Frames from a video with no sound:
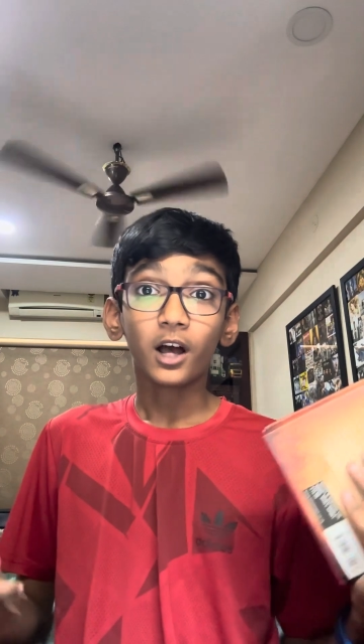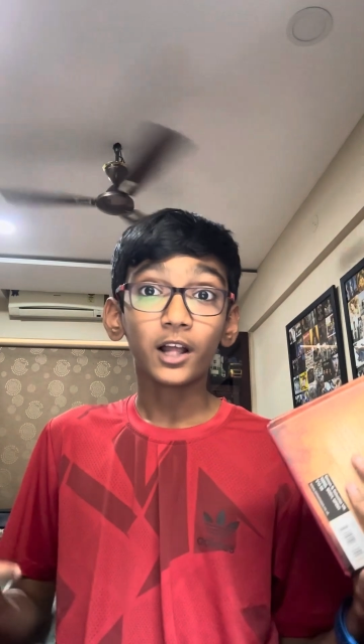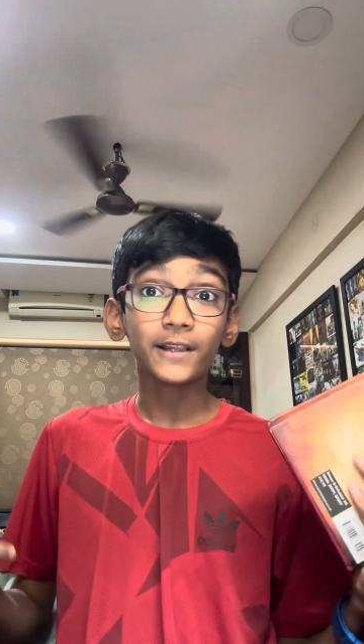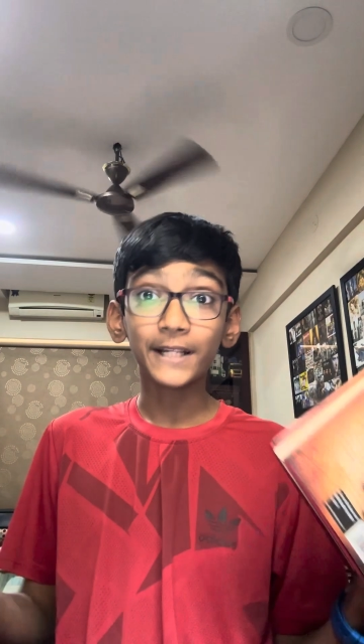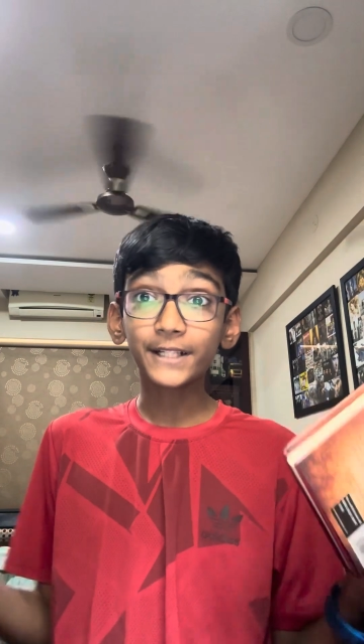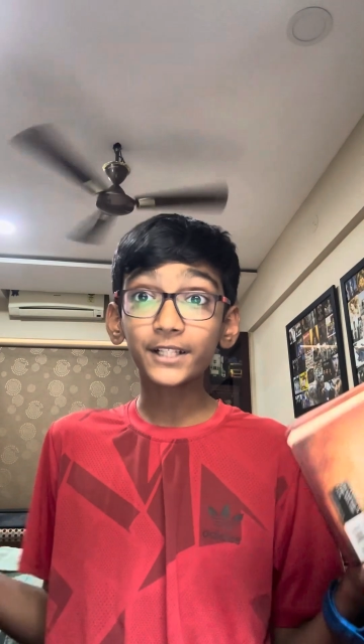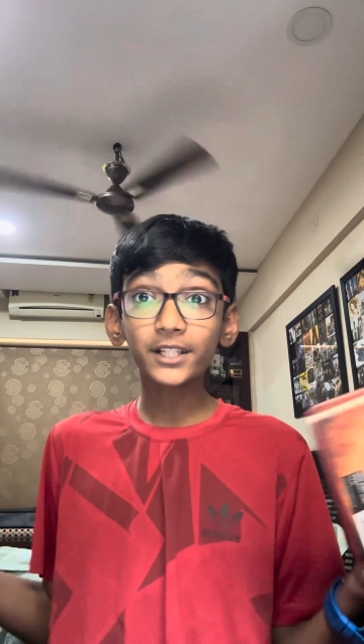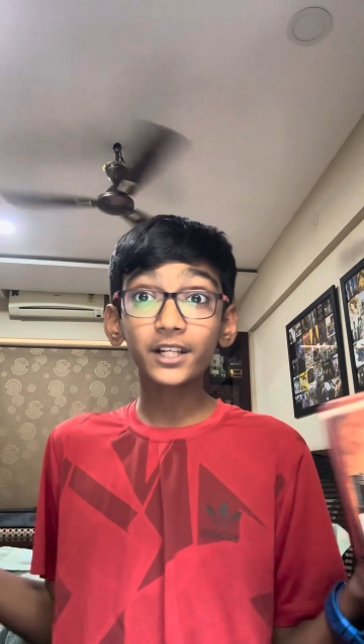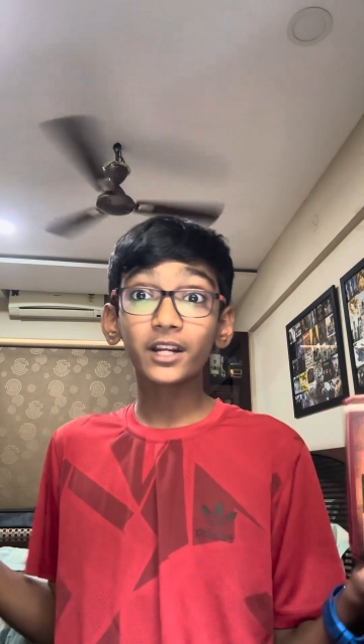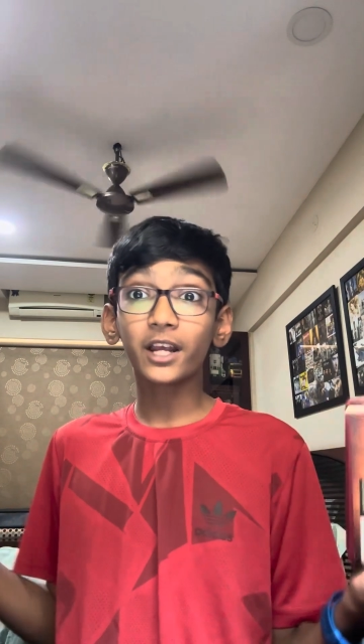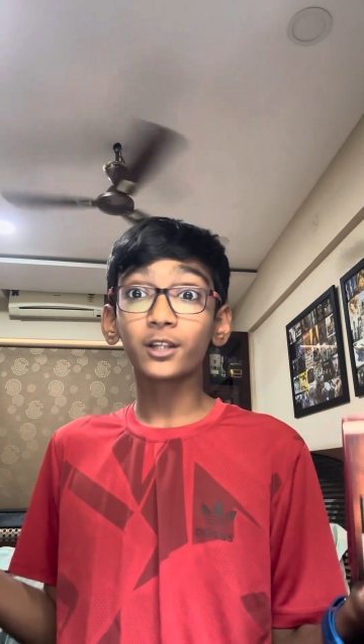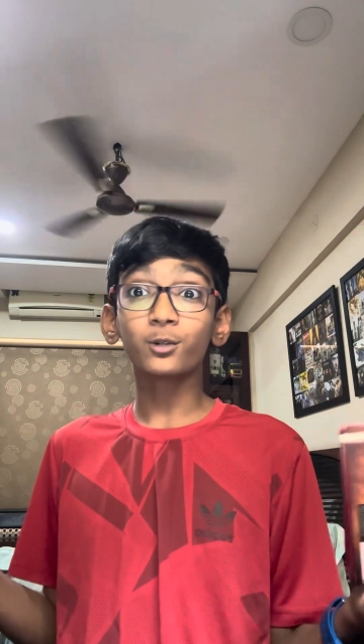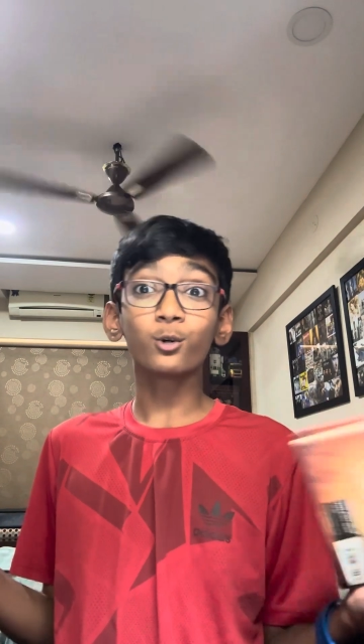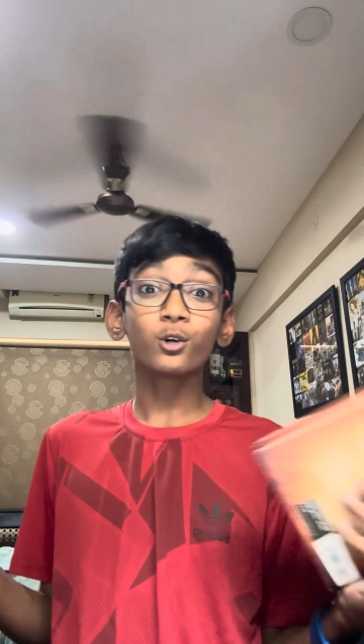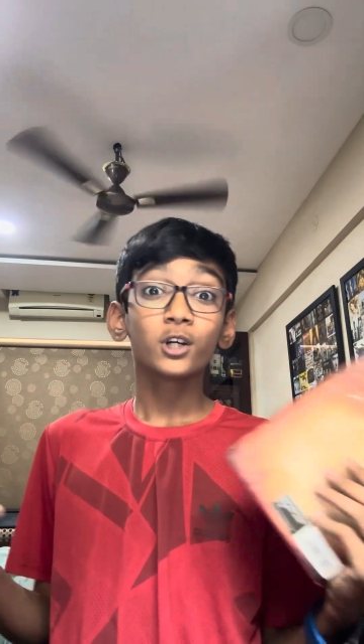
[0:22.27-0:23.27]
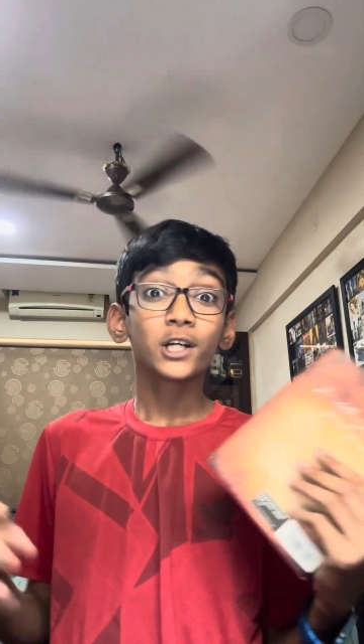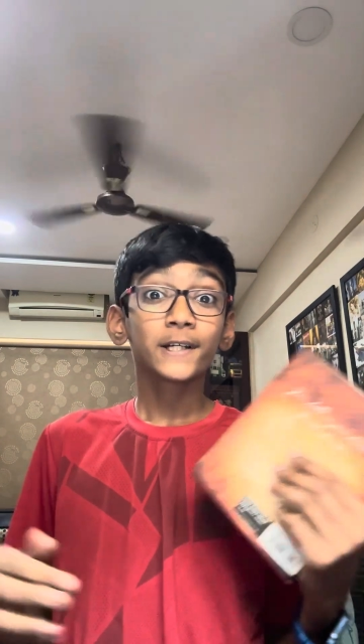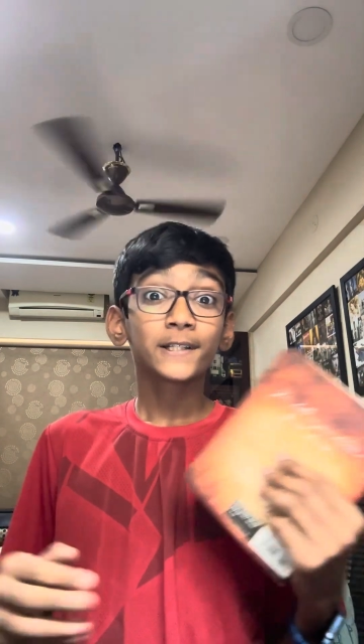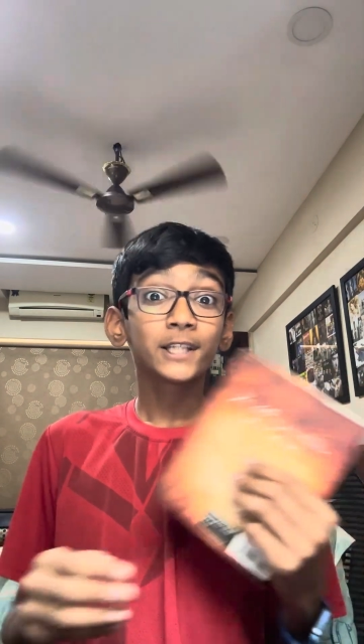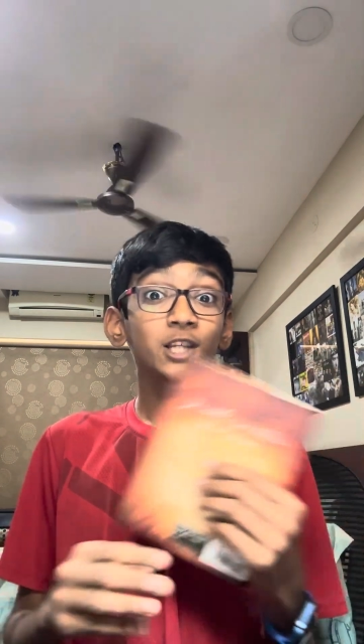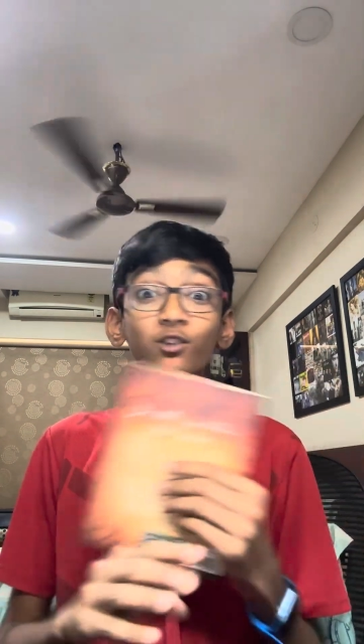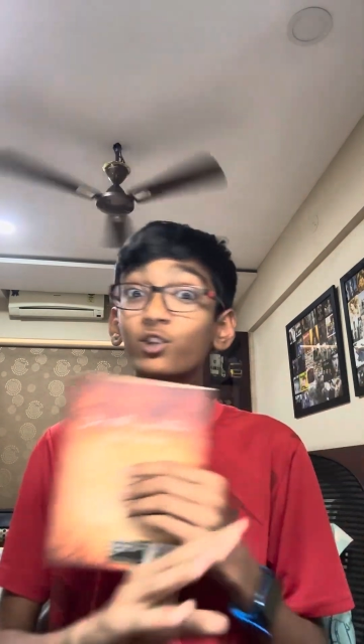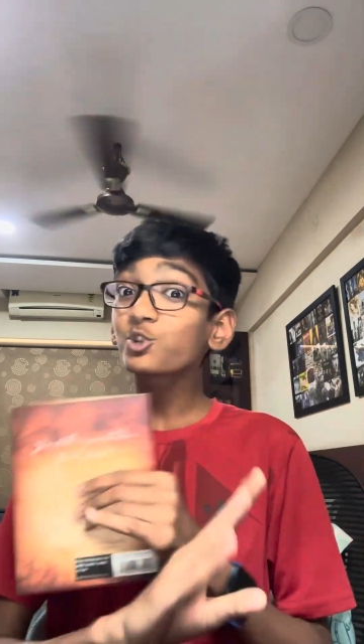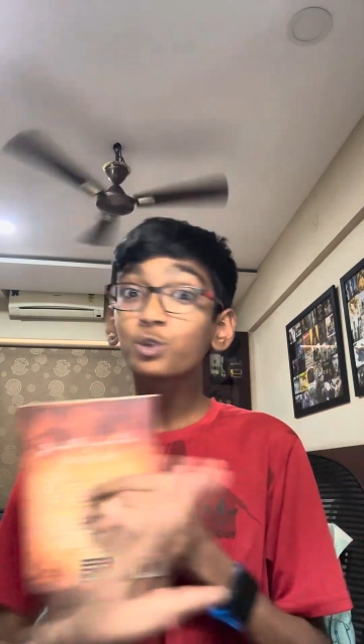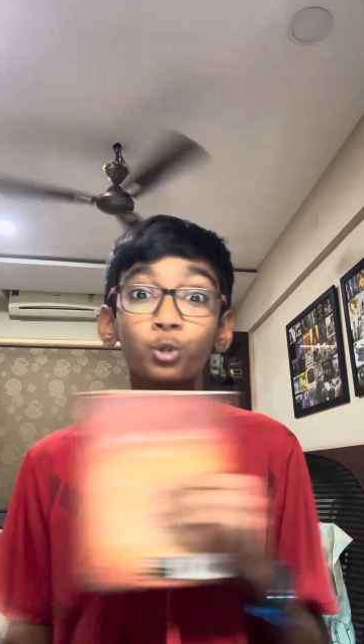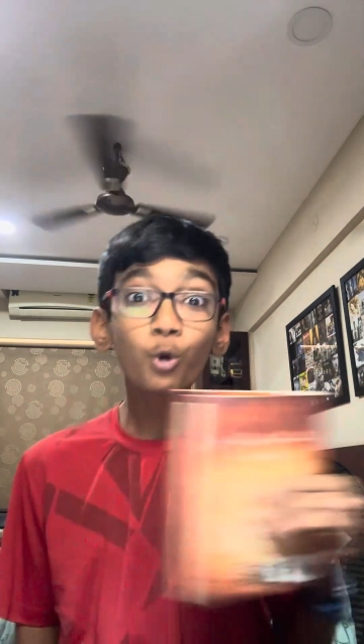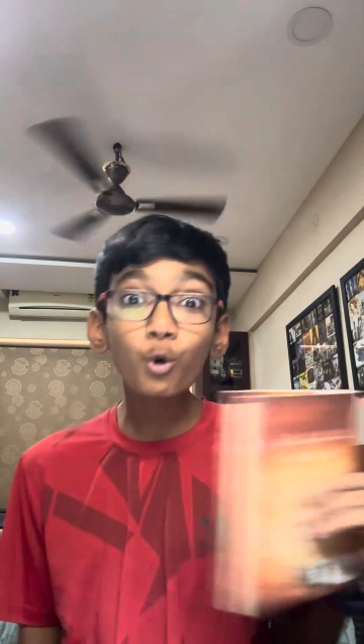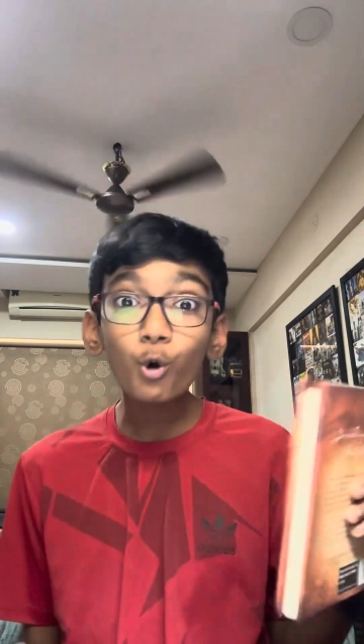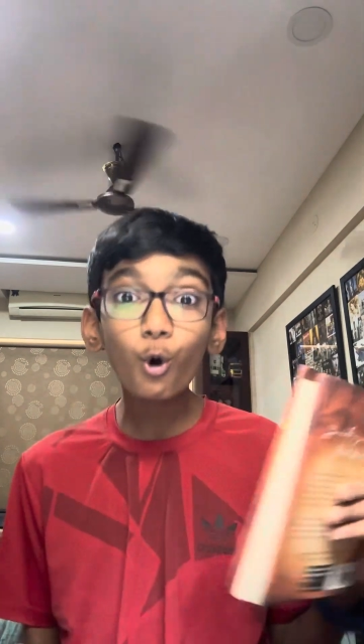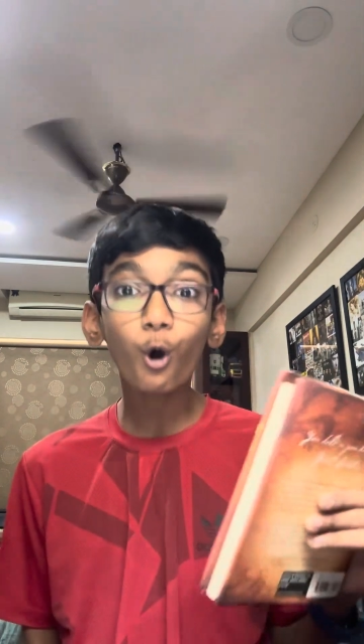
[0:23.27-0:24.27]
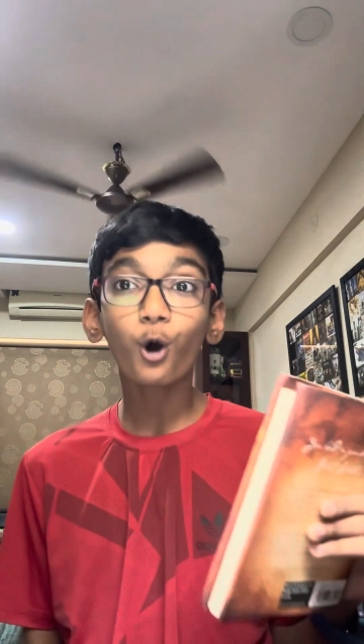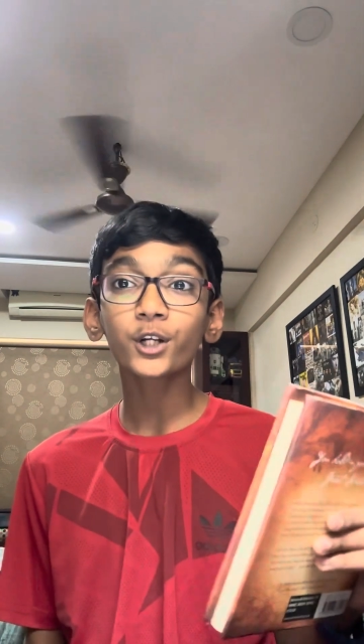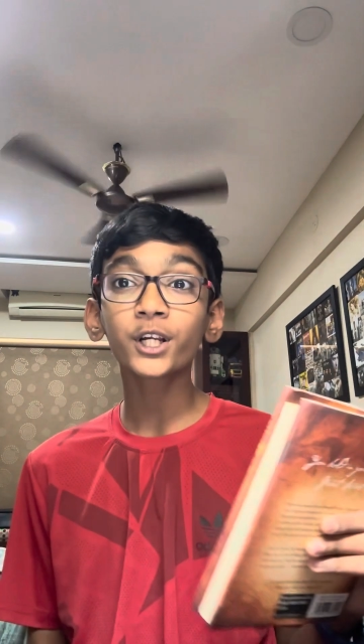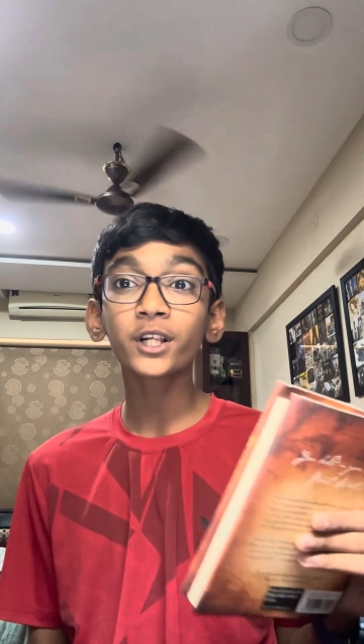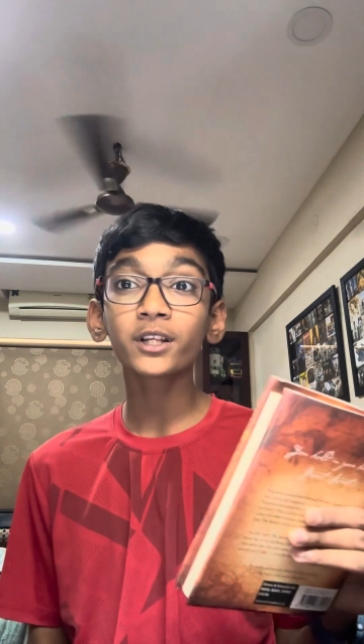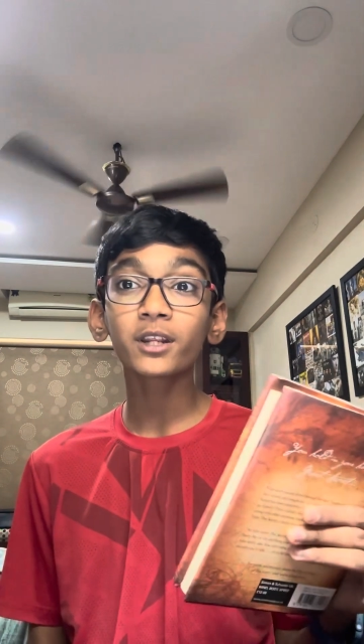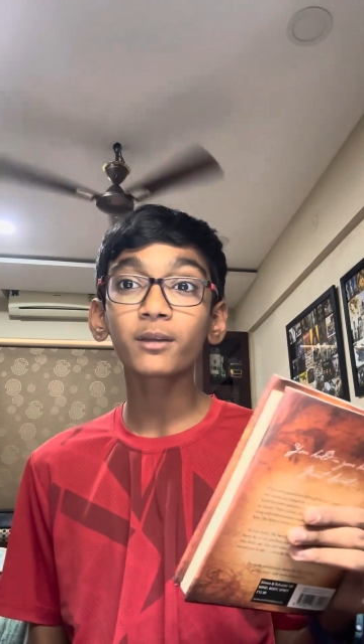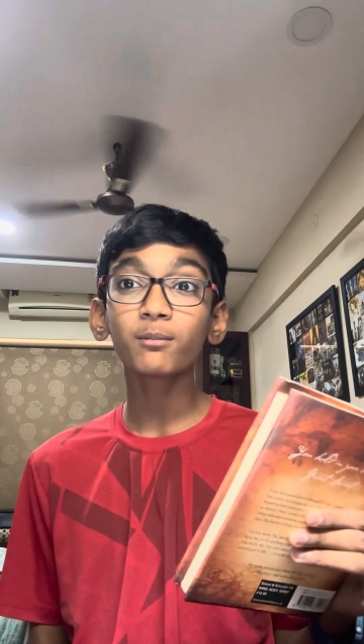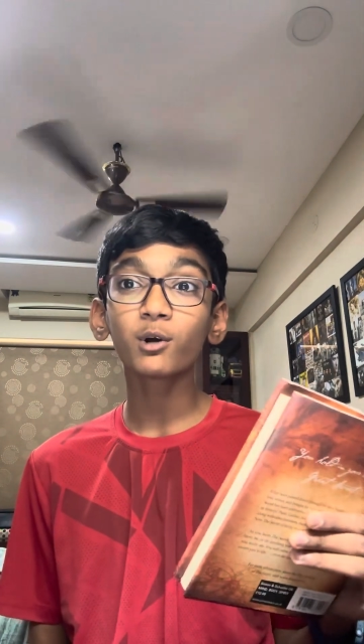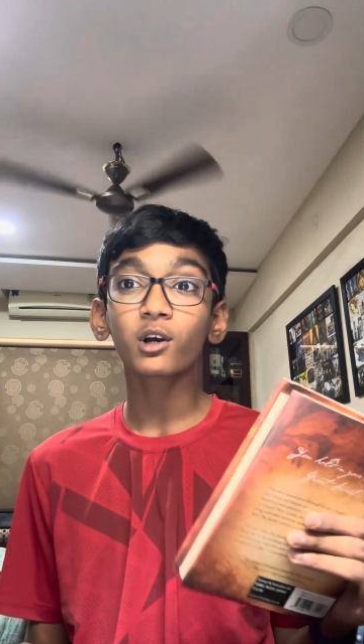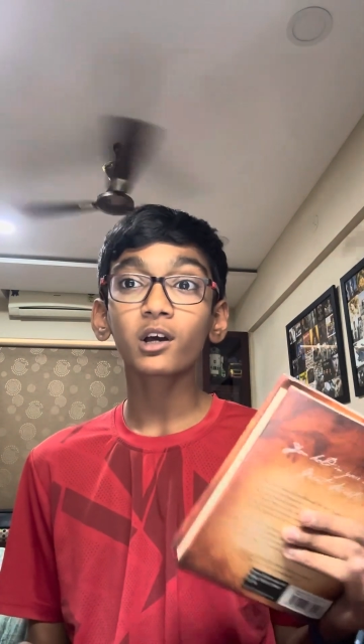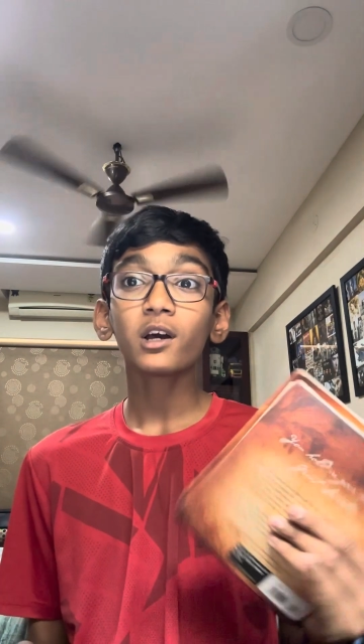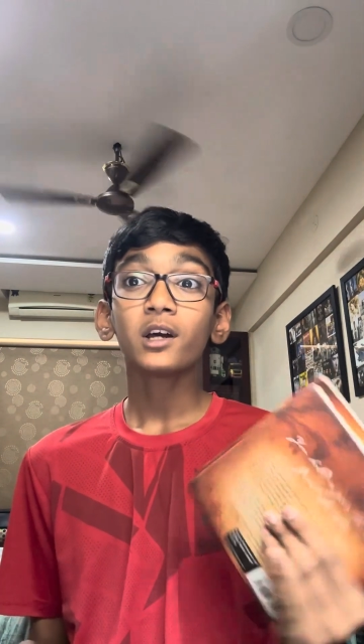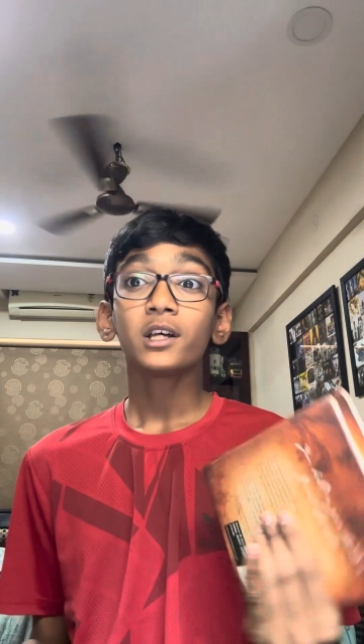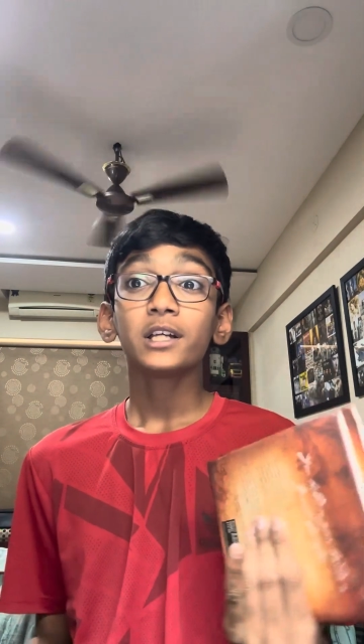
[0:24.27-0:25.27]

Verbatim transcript: Little did I know, this was no ordinary book.